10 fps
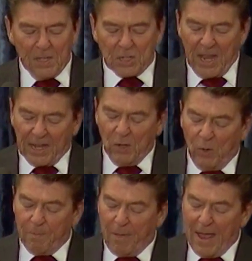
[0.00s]
Second,
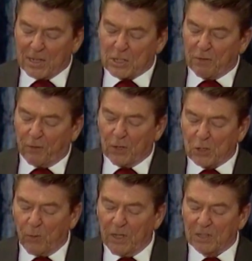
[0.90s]
we passed the
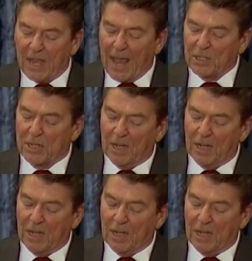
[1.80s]
first real tax